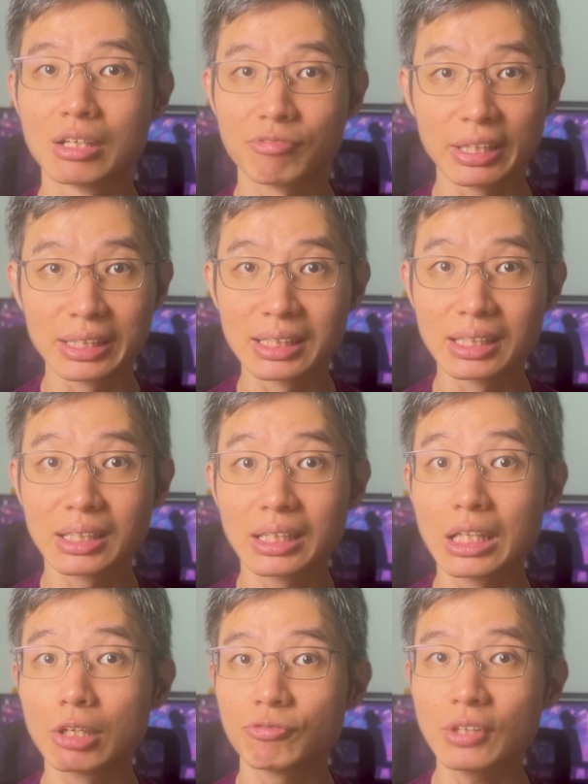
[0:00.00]
Finally,
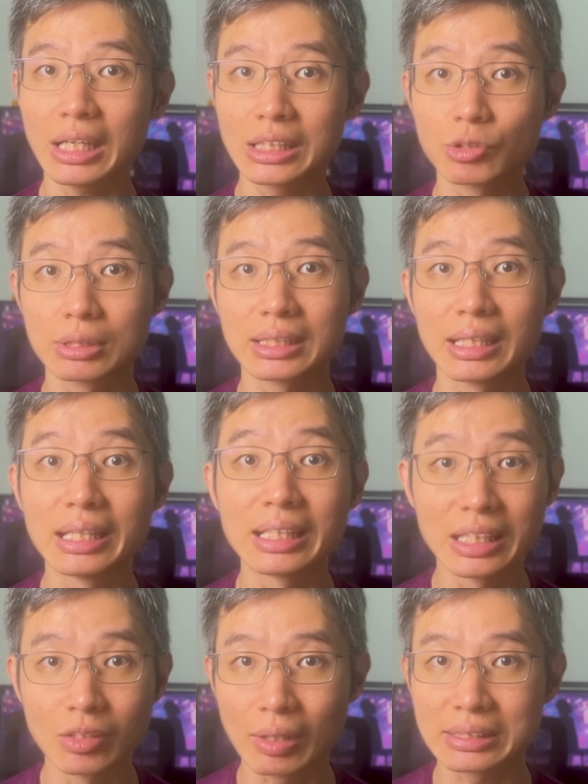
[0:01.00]
if you are interested in
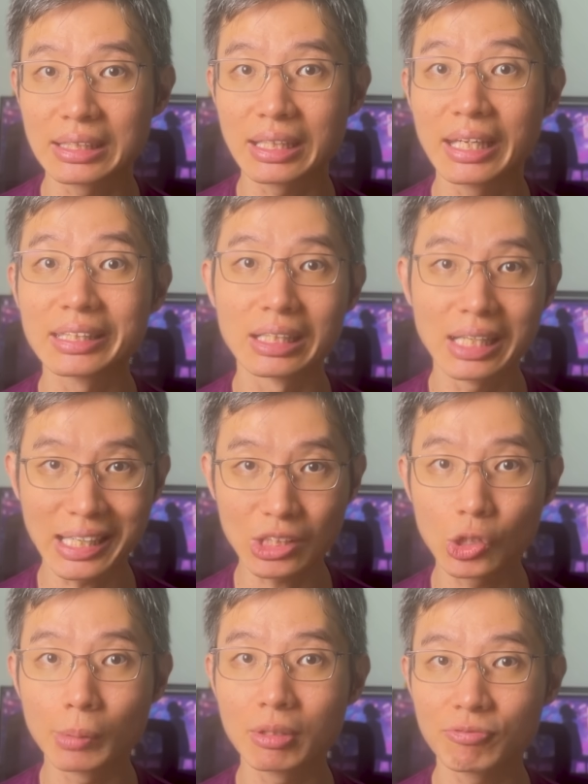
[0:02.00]
investing in the
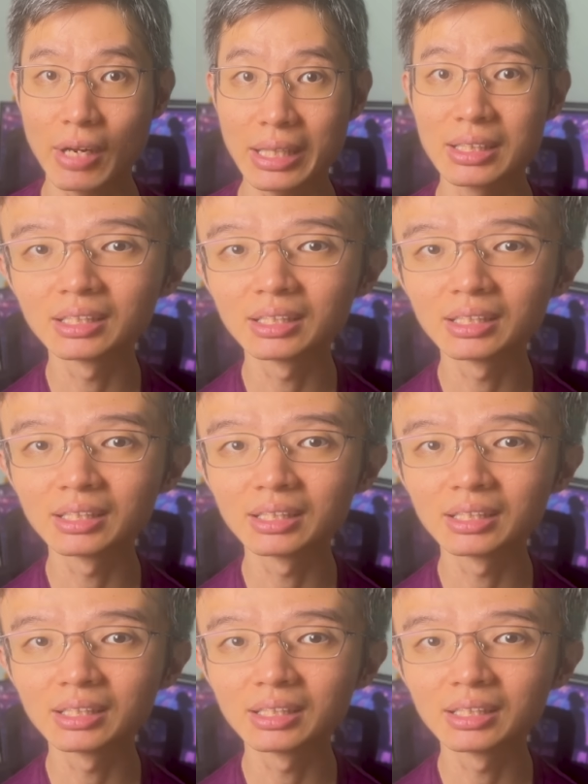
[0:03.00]
LionGlobal fund,